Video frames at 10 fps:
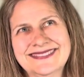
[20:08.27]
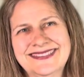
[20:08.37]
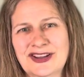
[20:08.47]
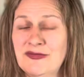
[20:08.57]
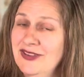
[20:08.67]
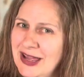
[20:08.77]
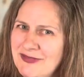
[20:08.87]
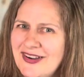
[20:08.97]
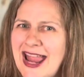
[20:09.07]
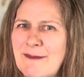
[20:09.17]
So I'm
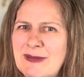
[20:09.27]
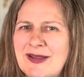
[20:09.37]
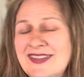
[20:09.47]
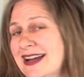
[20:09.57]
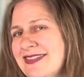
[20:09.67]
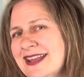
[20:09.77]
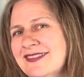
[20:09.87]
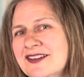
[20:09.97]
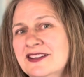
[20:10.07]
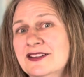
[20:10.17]
very happy about that. I think it's
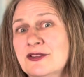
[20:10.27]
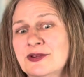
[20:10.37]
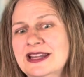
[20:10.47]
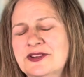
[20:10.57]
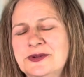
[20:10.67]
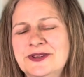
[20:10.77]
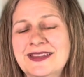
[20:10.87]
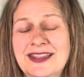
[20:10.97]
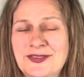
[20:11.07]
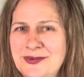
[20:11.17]
going to look really
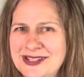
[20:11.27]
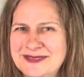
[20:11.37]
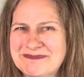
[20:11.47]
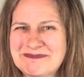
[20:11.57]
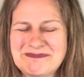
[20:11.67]
cool as well.